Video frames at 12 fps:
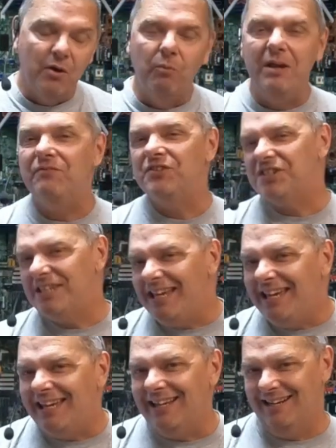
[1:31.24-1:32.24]
we've
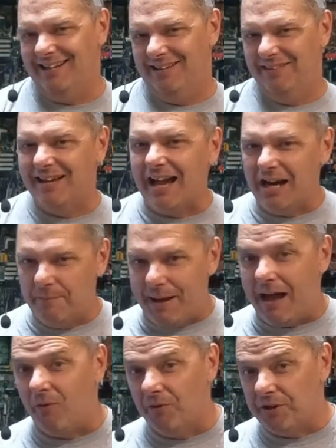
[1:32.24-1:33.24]
seen the kind of
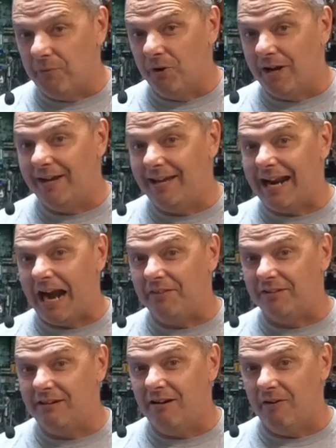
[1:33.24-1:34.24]
power that we're going to get out of
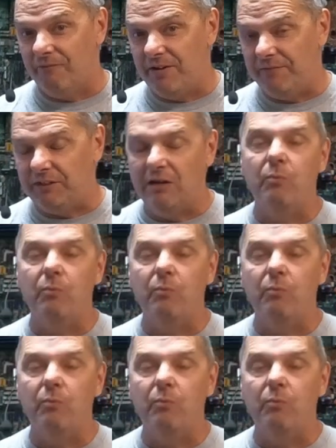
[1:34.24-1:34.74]
the TR50.